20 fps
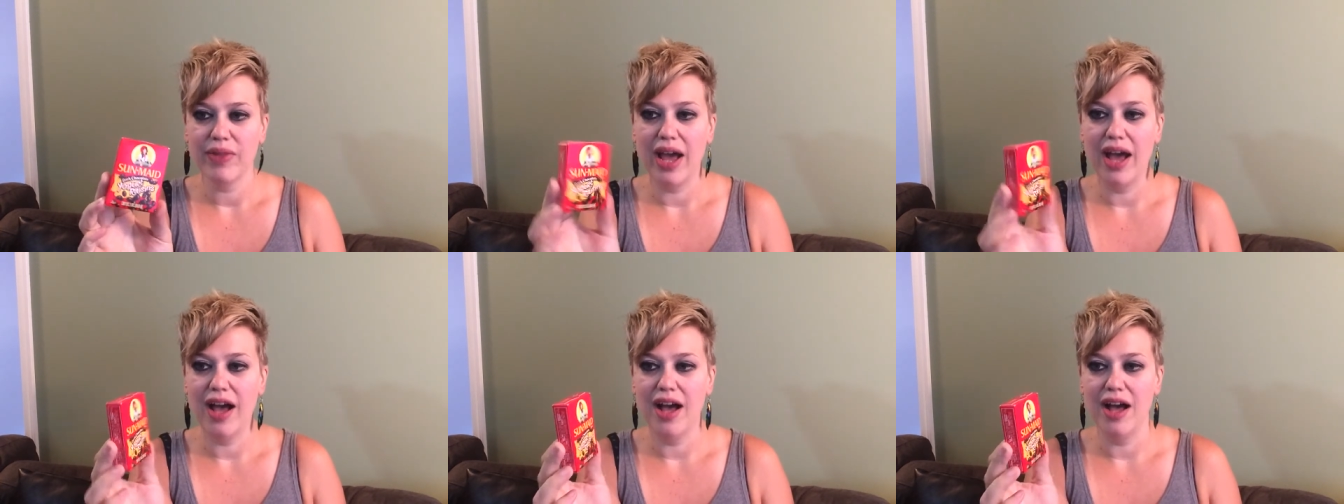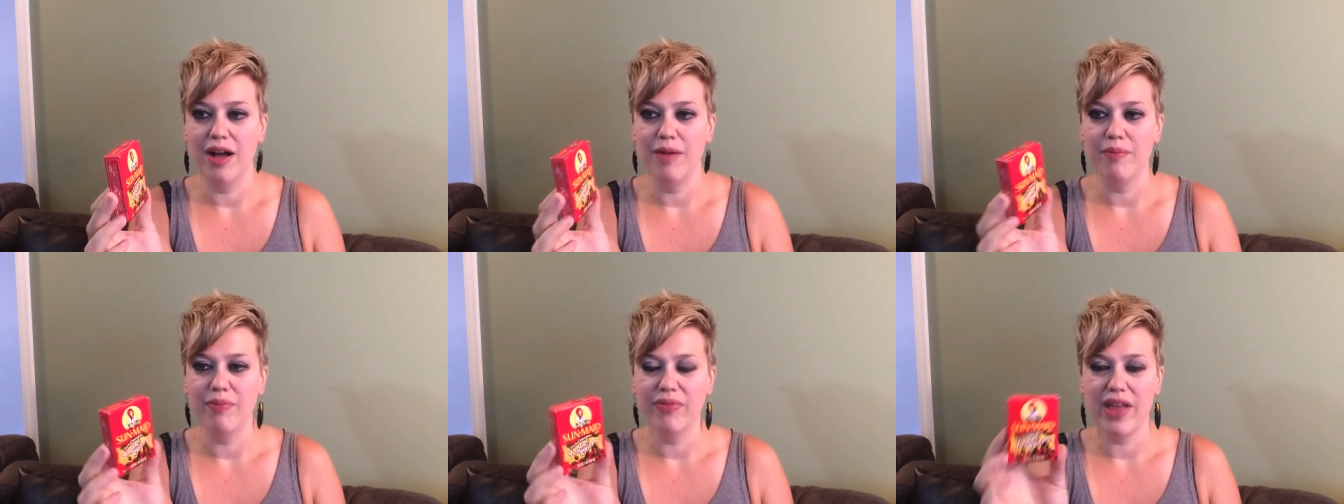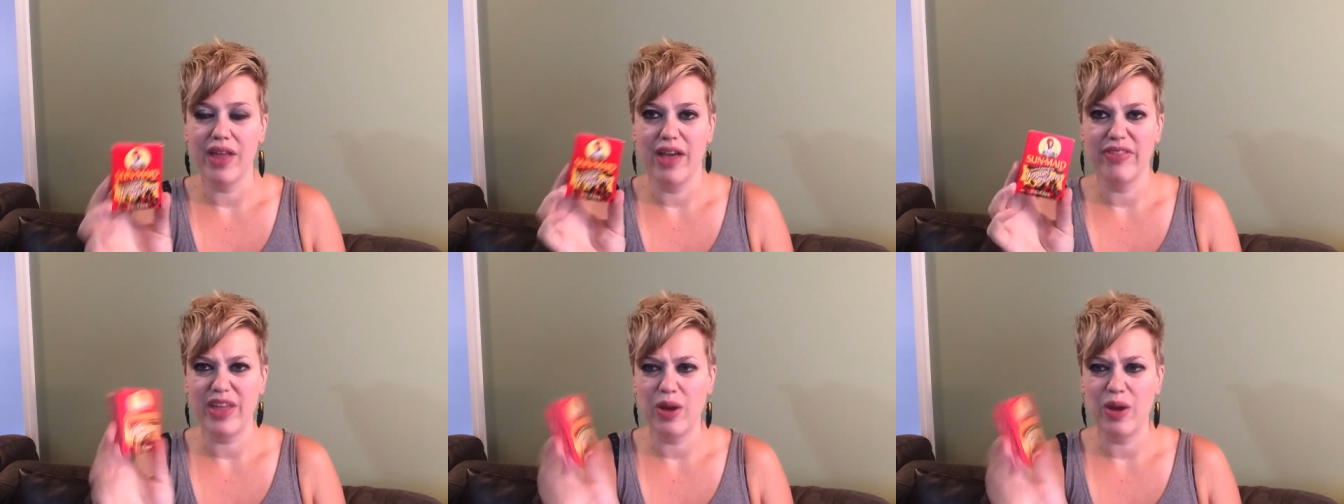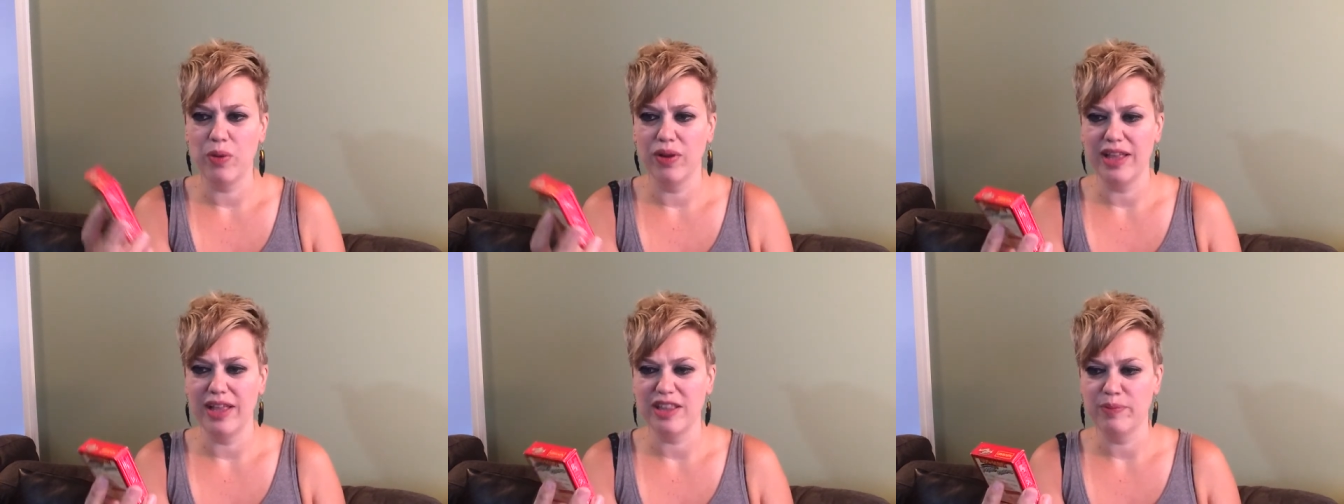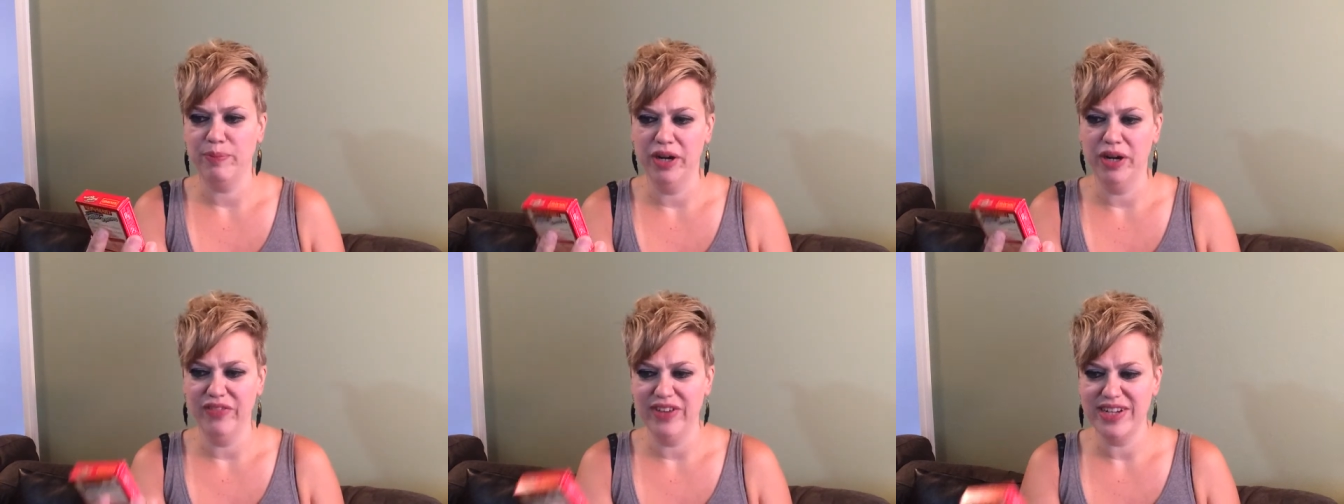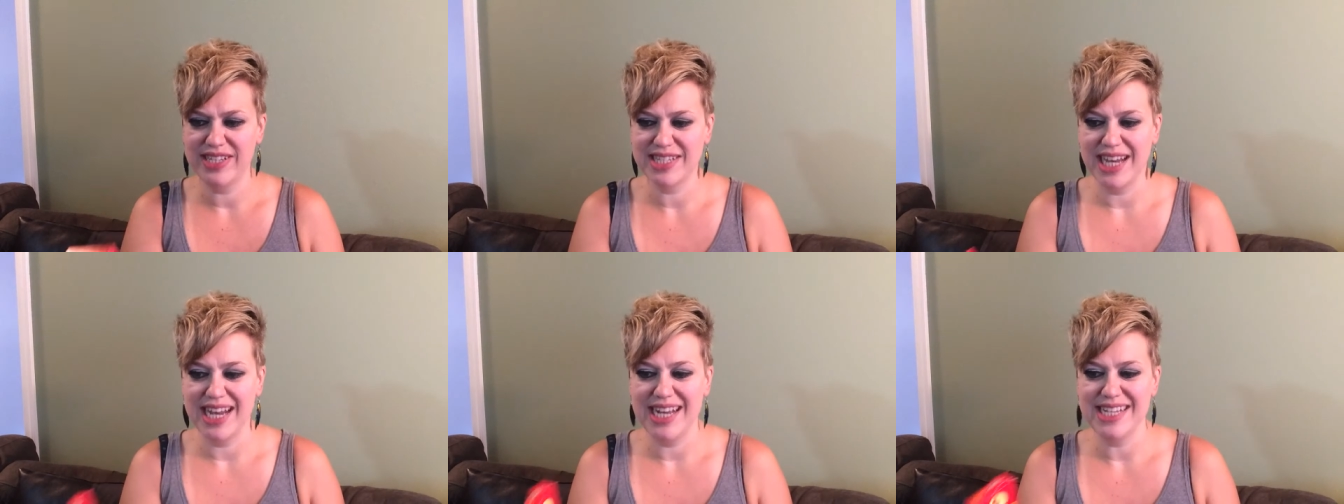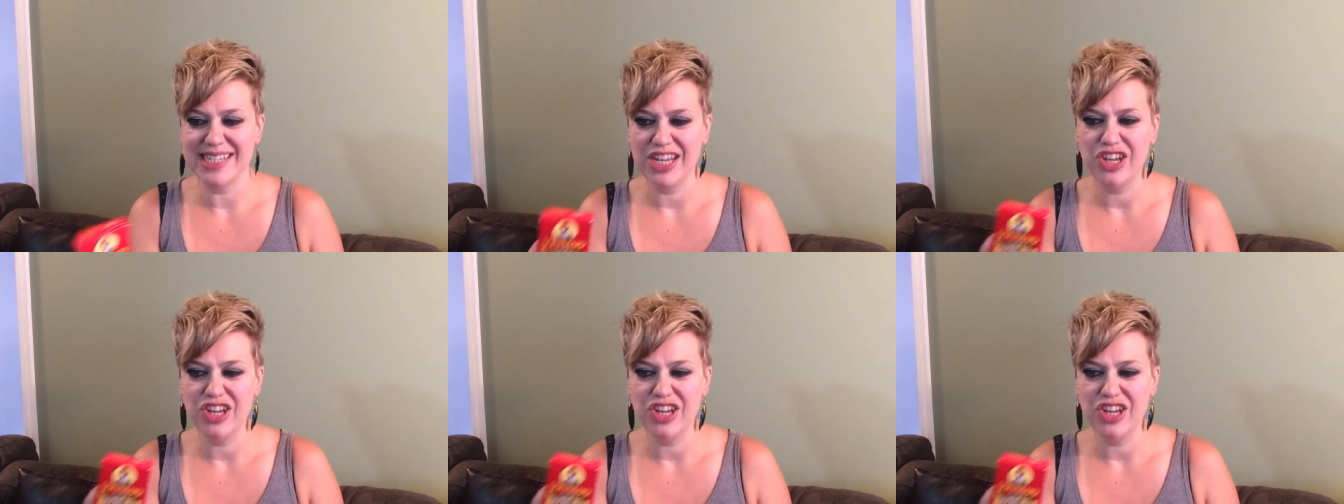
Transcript: Um, they were like the perfect size.